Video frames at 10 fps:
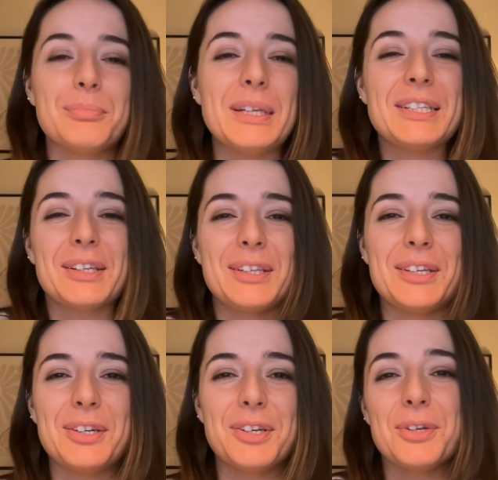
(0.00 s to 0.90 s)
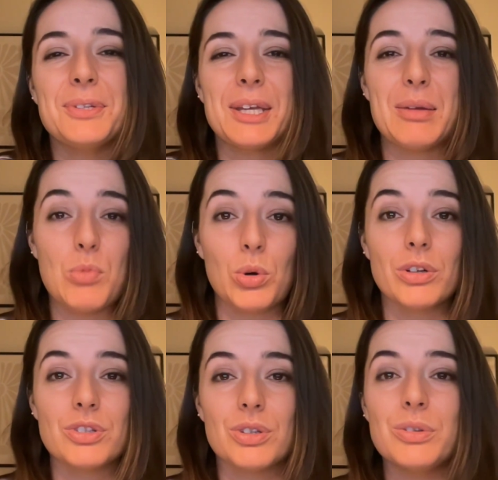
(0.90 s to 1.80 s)
Basically, you're using it more,
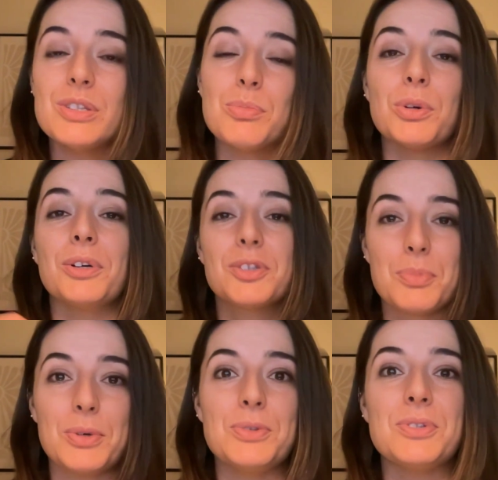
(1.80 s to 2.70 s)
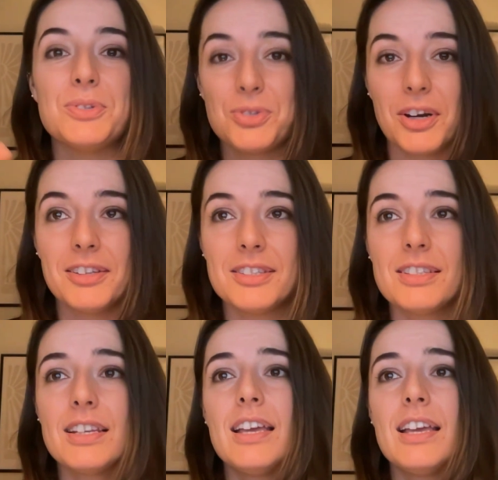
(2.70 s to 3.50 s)
so it's more exposed to stress.